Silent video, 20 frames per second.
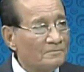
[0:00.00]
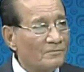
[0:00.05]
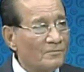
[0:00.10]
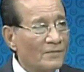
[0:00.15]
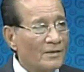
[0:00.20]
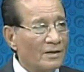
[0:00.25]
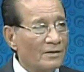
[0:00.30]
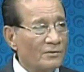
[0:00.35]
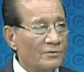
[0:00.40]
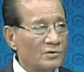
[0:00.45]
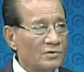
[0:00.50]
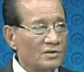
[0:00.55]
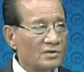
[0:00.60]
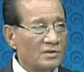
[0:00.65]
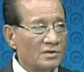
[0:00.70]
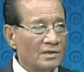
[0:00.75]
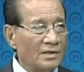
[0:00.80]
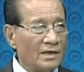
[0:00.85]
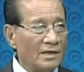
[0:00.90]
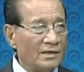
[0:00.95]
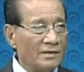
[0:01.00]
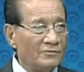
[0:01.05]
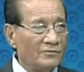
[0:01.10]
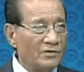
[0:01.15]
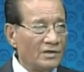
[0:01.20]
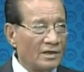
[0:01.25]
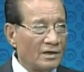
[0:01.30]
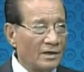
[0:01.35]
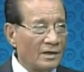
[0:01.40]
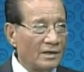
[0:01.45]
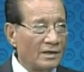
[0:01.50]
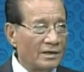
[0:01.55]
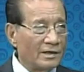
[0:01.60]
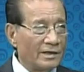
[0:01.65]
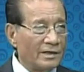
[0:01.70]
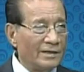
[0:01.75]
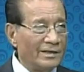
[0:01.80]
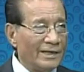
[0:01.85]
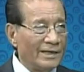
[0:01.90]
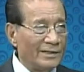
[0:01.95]
which is we call a
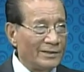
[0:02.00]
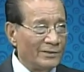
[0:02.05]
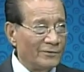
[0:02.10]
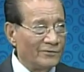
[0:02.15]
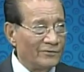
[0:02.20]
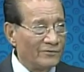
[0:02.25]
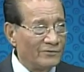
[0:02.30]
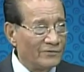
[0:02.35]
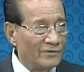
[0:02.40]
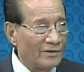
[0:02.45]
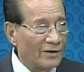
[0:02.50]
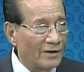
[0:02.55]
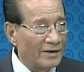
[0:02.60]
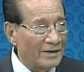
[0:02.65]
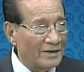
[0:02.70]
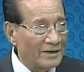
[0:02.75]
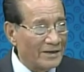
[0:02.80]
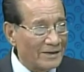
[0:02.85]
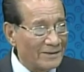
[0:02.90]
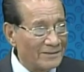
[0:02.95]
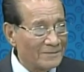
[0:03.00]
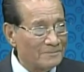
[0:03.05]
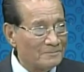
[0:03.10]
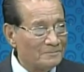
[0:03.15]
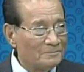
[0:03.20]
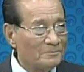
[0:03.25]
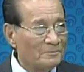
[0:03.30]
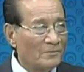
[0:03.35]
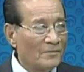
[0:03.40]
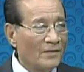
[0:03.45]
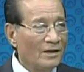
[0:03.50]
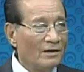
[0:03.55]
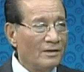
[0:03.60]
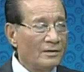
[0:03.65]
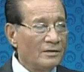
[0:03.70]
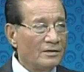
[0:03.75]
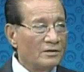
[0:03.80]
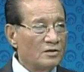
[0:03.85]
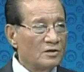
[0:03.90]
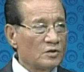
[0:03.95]
creative lawyering.
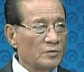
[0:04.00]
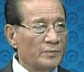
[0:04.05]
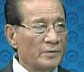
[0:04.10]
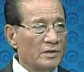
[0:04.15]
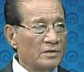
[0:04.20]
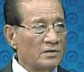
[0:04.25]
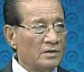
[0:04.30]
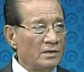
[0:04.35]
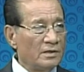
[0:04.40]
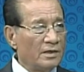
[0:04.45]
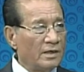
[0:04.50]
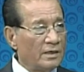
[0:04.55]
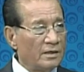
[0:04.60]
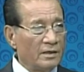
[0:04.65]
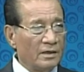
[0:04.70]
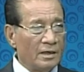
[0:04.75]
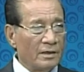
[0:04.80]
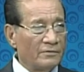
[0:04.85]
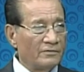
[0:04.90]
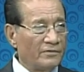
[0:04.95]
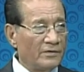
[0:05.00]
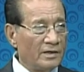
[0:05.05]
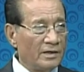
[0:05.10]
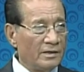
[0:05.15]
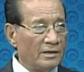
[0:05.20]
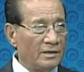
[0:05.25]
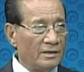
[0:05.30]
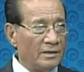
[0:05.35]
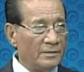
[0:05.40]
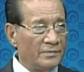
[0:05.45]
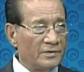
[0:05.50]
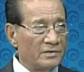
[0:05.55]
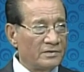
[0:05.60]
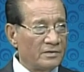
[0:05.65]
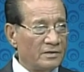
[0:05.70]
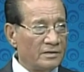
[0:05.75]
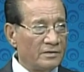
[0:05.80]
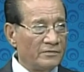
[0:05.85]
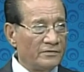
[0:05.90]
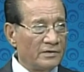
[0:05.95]
This person had not filed a labor
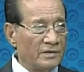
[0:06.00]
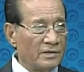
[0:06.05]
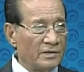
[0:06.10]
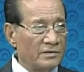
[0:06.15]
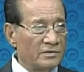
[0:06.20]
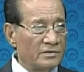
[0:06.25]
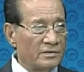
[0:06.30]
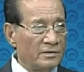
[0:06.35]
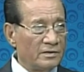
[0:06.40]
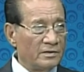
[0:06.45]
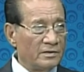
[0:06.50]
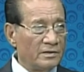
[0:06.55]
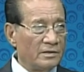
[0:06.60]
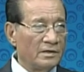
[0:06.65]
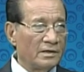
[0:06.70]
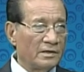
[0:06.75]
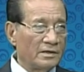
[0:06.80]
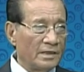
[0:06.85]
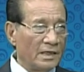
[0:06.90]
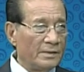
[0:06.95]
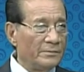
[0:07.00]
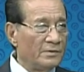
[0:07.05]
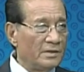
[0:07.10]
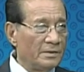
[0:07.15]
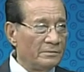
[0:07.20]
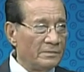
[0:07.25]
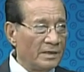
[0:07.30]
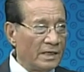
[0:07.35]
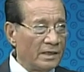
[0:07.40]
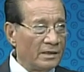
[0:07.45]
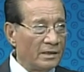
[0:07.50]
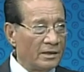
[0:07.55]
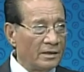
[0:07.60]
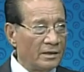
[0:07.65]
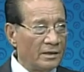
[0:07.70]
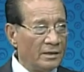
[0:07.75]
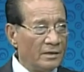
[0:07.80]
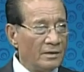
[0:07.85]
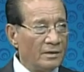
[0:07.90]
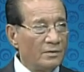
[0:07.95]
certification in a timely manner
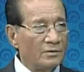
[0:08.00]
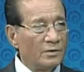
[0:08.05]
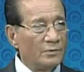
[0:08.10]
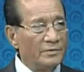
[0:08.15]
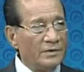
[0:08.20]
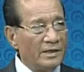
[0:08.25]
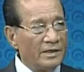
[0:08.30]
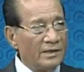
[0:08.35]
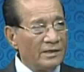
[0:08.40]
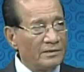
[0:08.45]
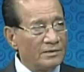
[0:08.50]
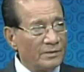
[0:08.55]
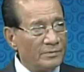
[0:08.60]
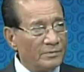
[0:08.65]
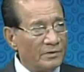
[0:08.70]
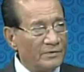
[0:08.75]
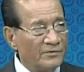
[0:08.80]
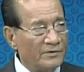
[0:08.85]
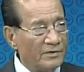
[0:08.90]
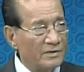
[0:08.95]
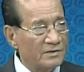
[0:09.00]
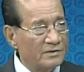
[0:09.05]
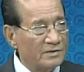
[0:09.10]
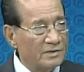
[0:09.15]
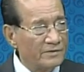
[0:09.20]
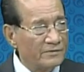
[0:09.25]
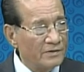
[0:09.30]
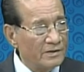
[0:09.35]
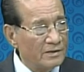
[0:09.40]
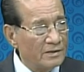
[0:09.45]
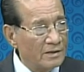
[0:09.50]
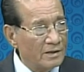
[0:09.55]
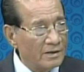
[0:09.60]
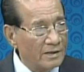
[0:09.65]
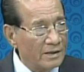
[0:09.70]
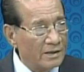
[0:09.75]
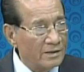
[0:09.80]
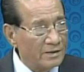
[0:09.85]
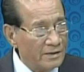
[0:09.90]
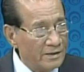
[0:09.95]
to be eligible for the 7th or
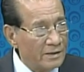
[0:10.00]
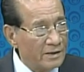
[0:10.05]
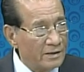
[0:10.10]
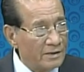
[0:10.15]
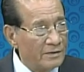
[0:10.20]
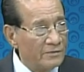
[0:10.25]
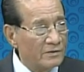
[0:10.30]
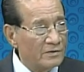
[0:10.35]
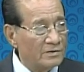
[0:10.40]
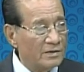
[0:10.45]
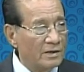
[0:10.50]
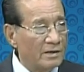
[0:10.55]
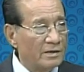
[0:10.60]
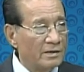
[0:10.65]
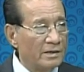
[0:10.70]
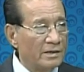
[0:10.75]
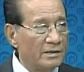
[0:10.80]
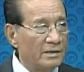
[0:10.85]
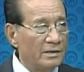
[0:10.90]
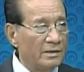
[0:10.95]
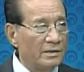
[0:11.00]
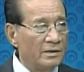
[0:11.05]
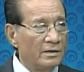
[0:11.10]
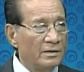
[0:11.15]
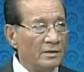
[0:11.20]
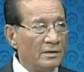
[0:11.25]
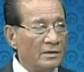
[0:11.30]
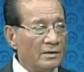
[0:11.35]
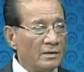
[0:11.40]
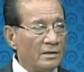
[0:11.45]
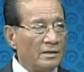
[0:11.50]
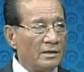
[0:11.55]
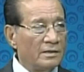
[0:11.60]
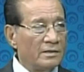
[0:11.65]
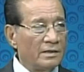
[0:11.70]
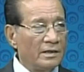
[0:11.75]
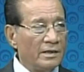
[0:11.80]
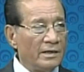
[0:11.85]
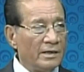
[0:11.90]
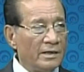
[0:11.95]
8th year. He was already at
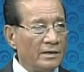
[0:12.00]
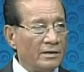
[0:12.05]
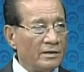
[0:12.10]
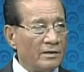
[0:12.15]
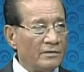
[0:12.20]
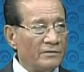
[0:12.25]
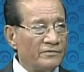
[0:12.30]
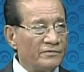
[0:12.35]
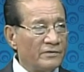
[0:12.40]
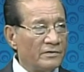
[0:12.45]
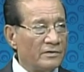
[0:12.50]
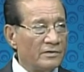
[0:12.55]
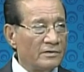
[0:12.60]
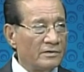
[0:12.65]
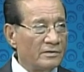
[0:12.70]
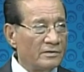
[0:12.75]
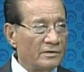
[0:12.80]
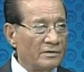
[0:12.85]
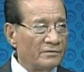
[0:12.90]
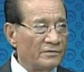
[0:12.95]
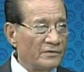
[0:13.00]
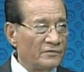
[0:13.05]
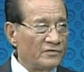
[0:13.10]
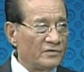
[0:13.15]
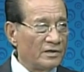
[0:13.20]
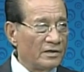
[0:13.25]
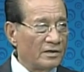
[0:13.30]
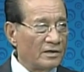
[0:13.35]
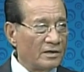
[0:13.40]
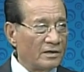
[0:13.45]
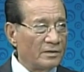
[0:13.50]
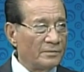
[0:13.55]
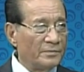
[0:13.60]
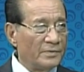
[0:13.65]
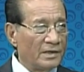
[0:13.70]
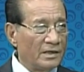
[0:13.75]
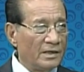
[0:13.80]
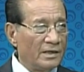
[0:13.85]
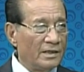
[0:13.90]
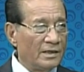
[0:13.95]
the end of the 5th year or the
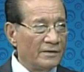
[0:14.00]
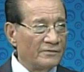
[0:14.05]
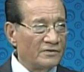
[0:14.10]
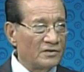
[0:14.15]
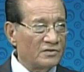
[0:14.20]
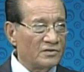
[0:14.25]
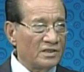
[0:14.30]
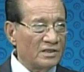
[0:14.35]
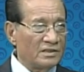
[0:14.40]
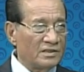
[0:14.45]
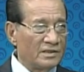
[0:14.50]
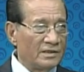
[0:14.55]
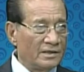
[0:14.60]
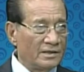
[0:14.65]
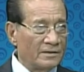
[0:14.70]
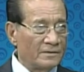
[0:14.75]
beginning of the 6th year.